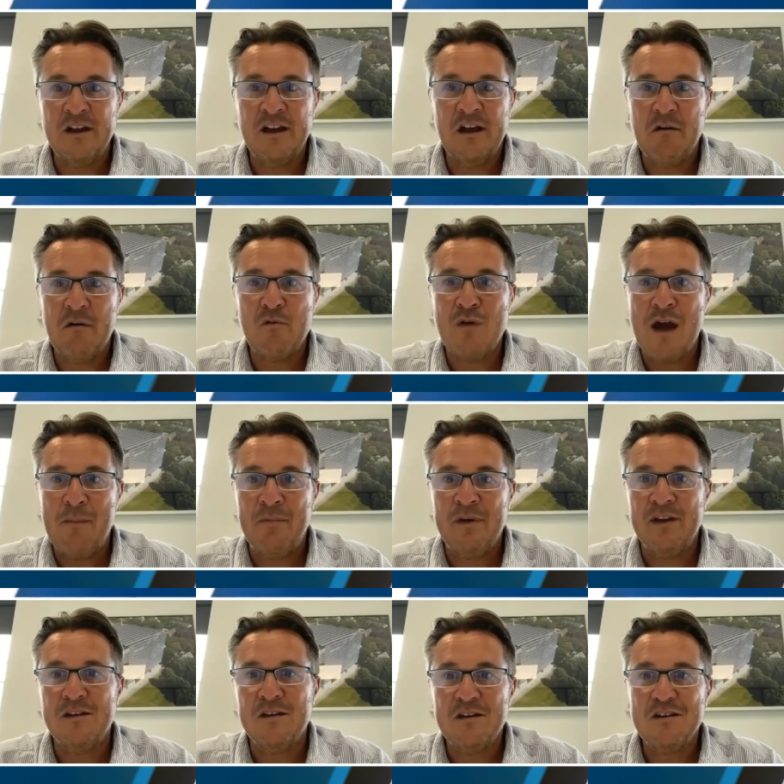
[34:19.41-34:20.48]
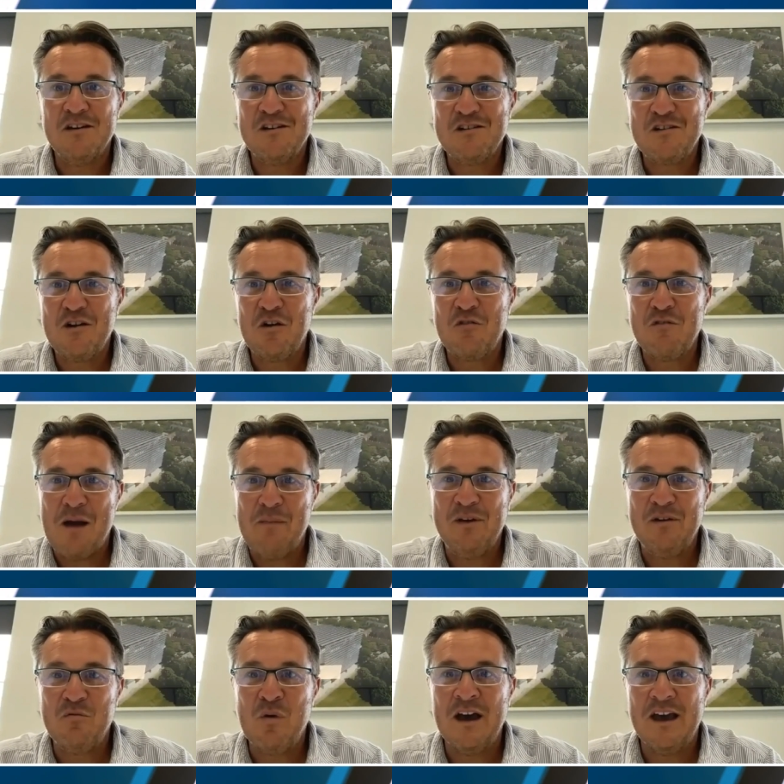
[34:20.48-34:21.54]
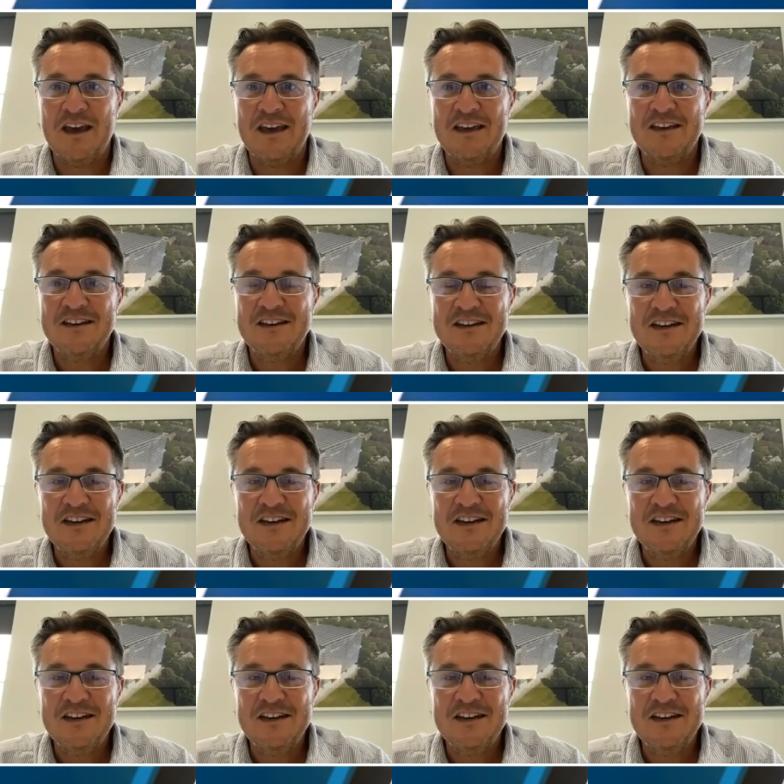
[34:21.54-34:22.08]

you know a rapid a rapid way.